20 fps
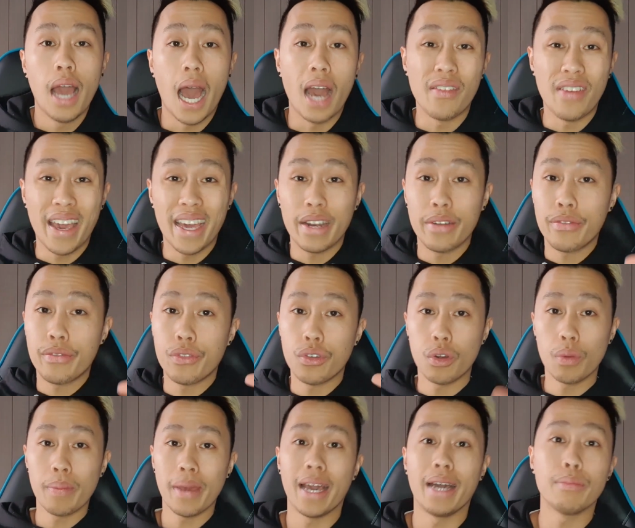I've had it for
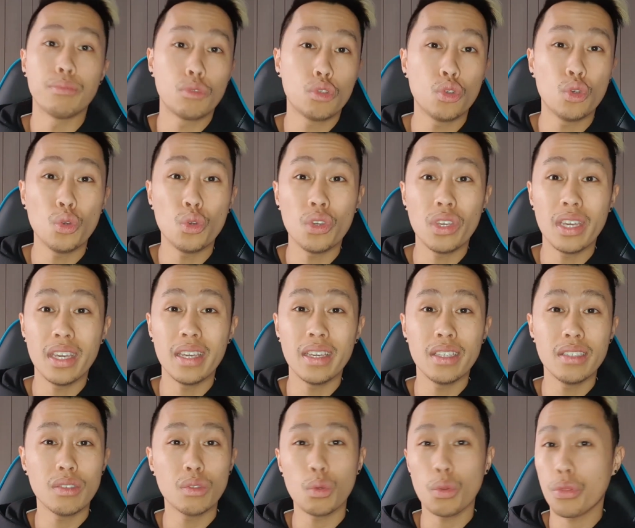about 2
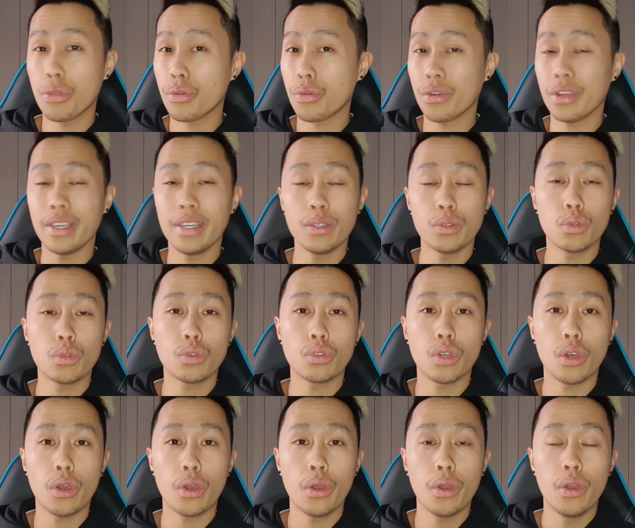years or 3 years or
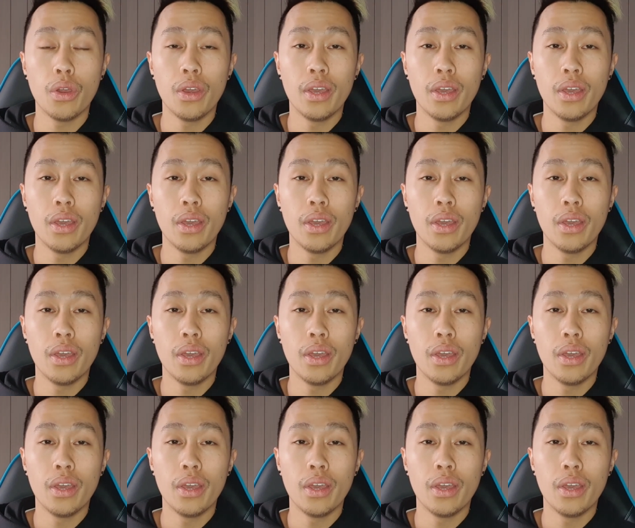so.